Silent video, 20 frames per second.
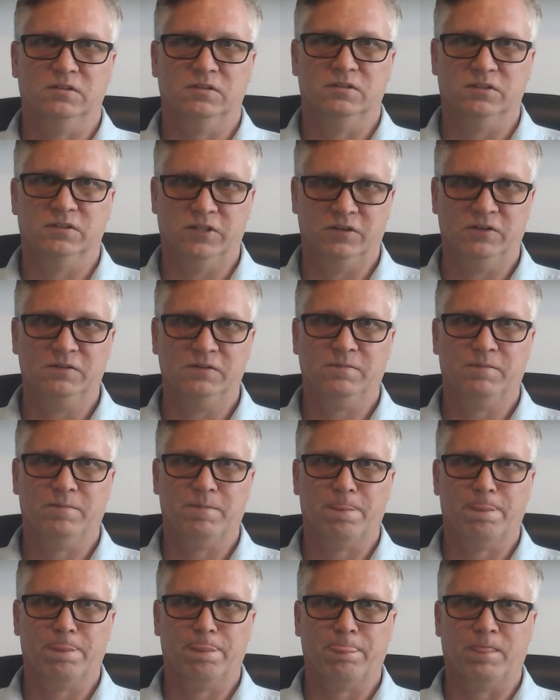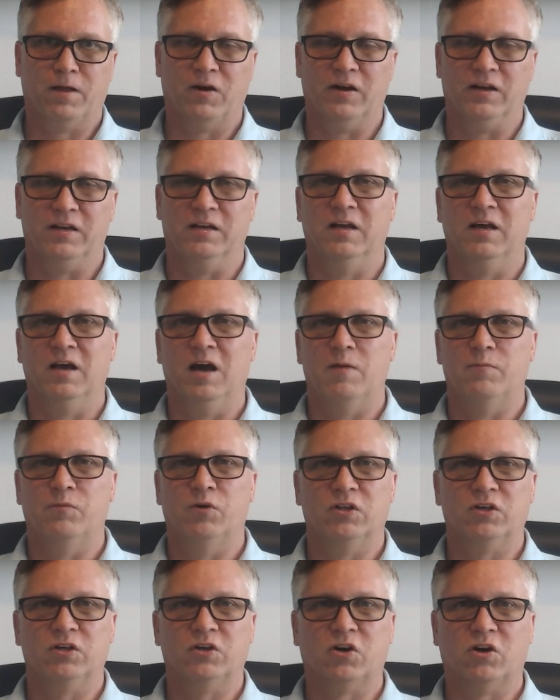Deal? All right. I'm
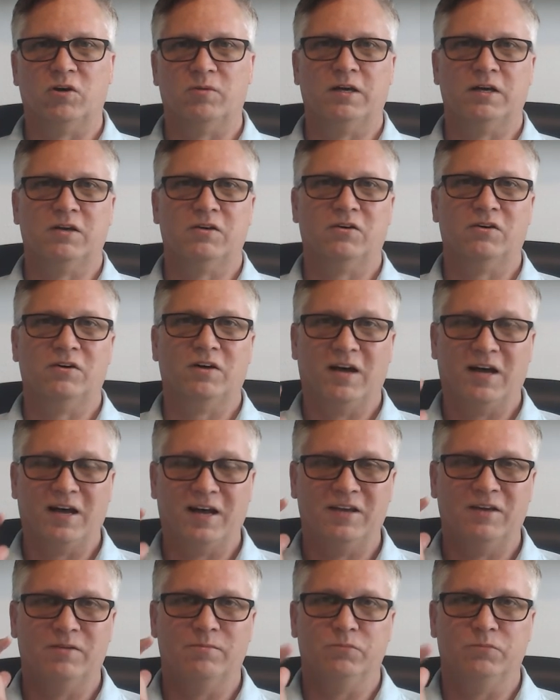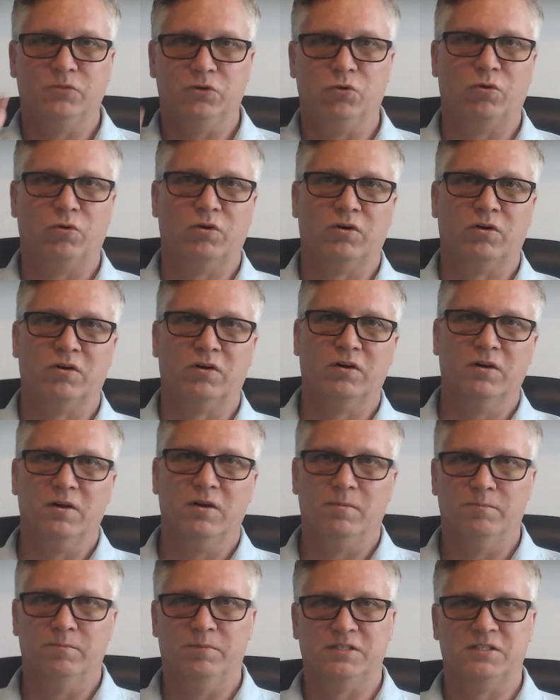Wally Carmichael. I am your
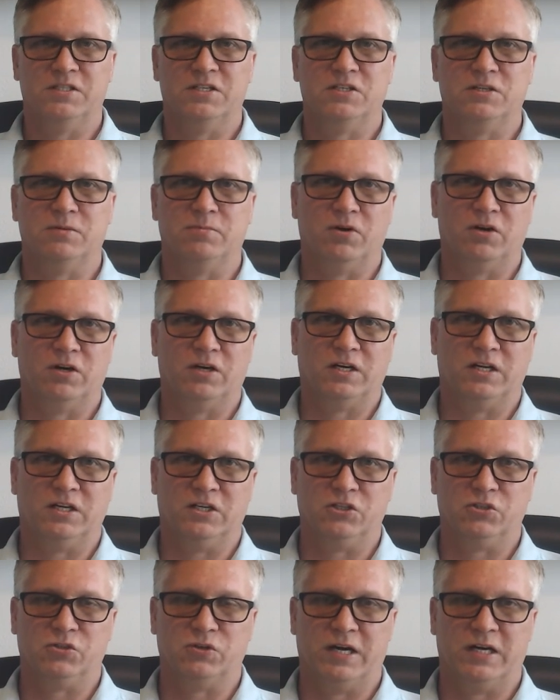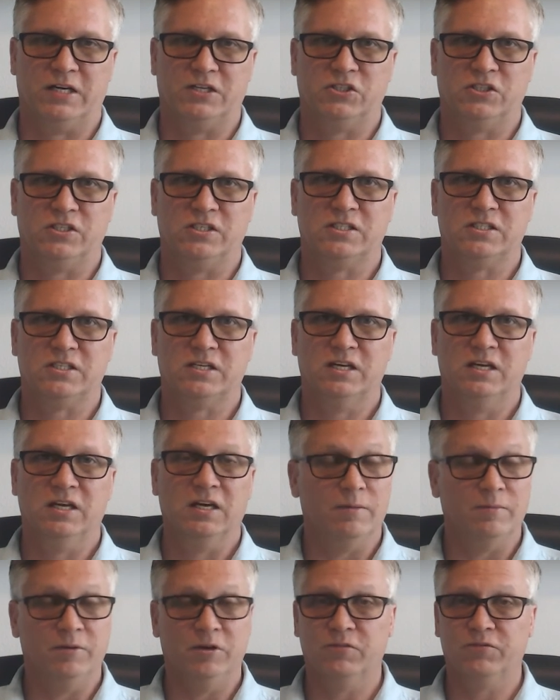business and marketing strategist.
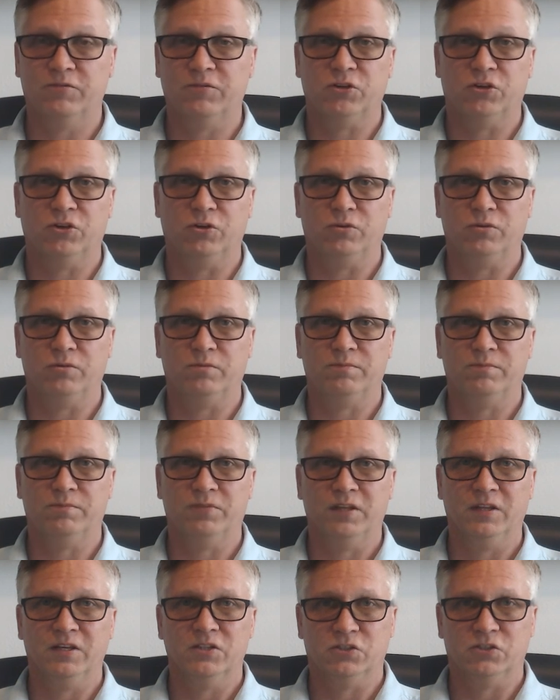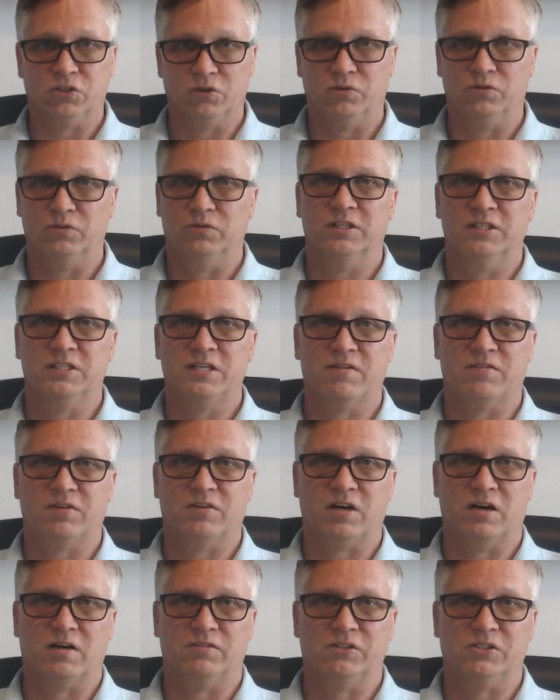I'm here for you. So let's have a
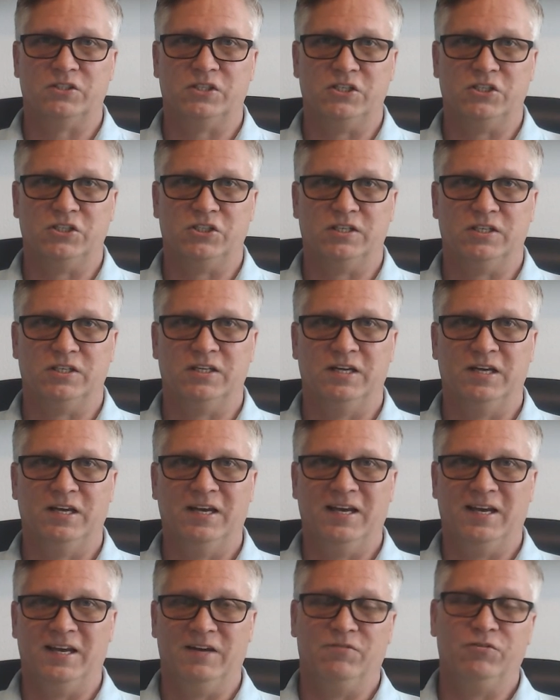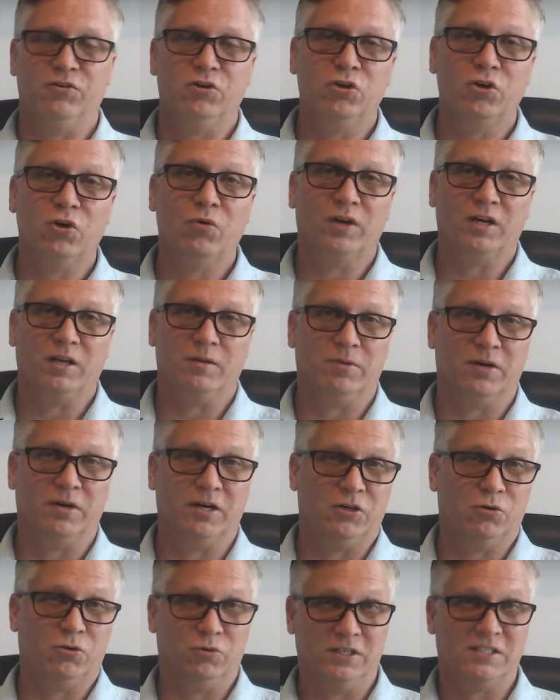conversation. And if you know anybody
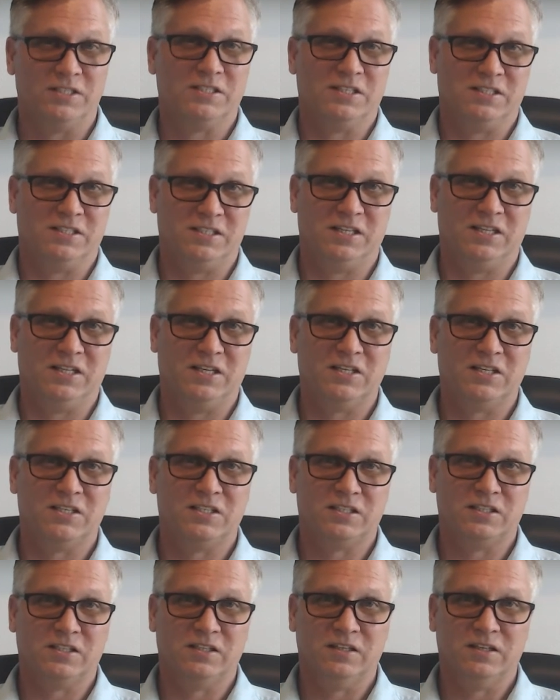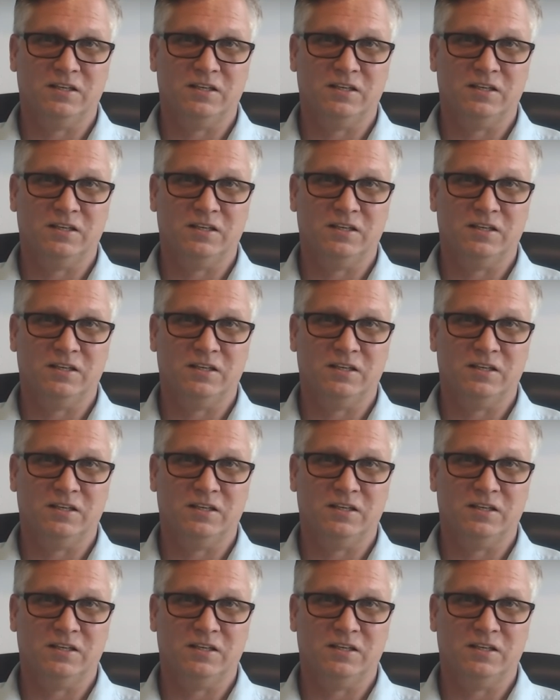who needs to see this,